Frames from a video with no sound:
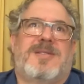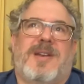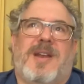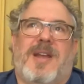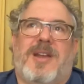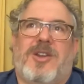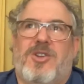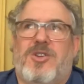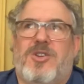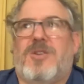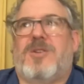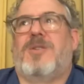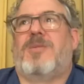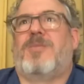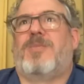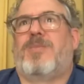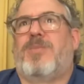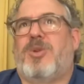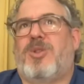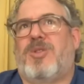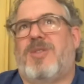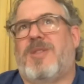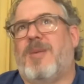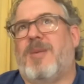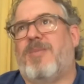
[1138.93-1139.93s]
and I couldn't
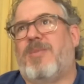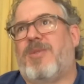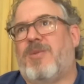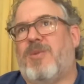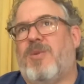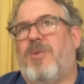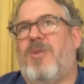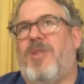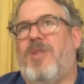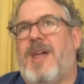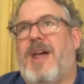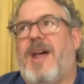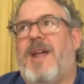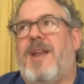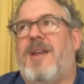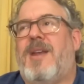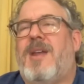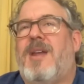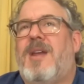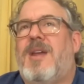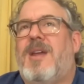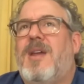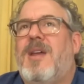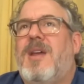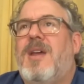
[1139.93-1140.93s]
put them through that.
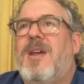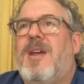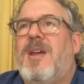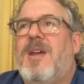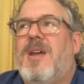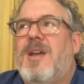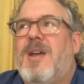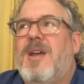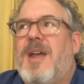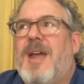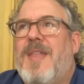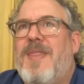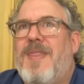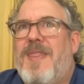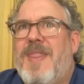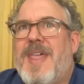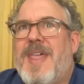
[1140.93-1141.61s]
And